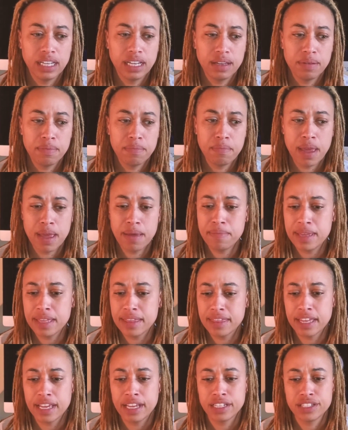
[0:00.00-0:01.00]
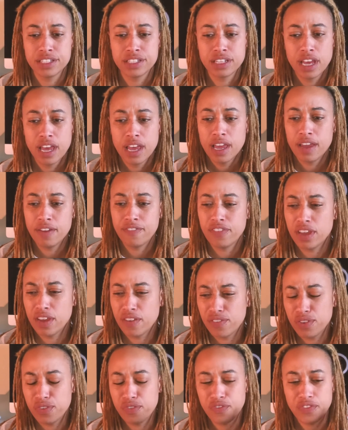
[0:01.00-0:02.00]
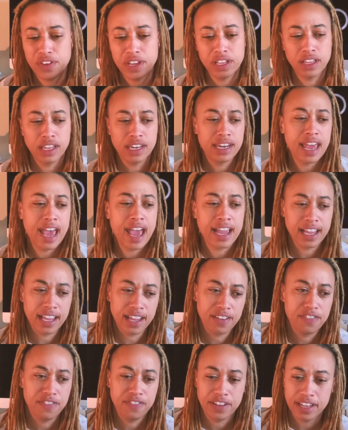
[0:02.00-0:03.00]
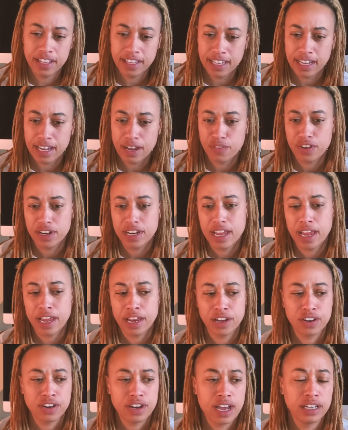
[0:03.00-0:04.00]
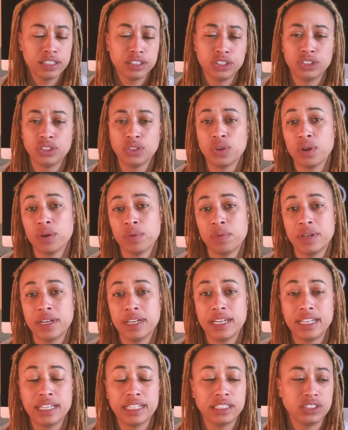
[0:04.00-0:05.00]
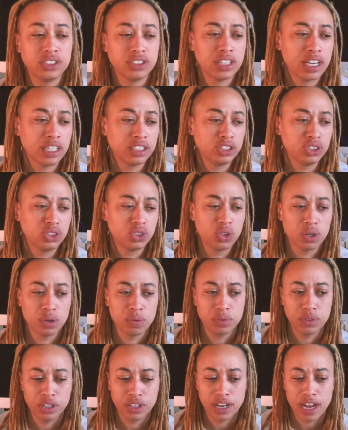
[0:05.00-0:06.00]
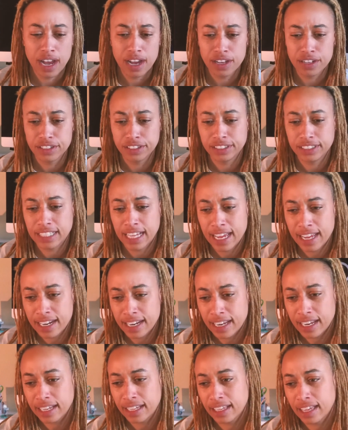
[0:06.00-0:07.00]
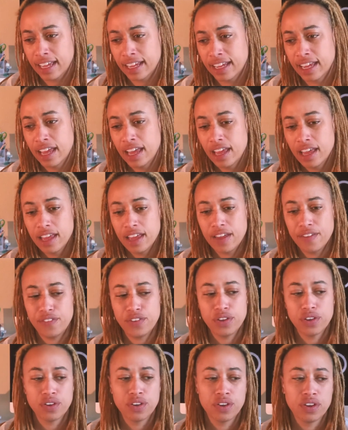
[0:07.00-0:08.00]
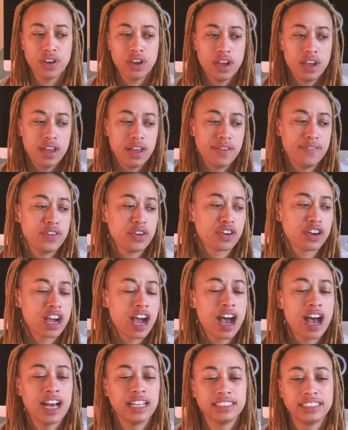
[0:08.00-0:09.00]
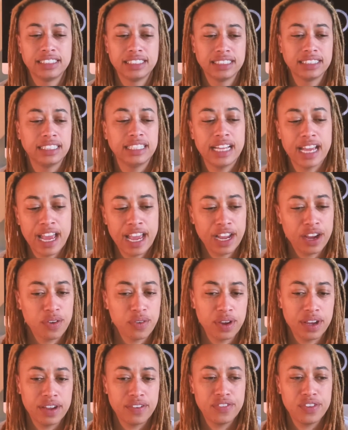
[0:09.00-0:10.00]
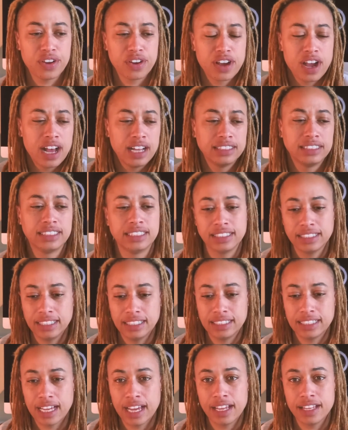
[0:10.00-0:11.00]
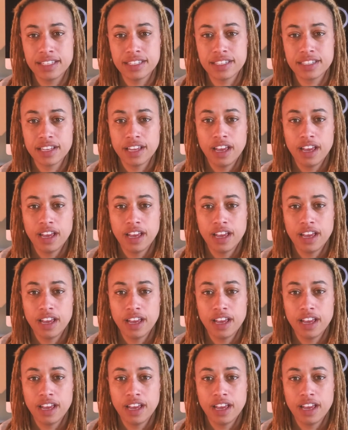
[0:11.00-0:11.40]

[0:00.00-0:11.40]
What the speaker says: Maybe things, if you feel a nagging feeling every day and you're not sure what it is, you're not understanding, like if you're constantly angry, if you're constantly tense,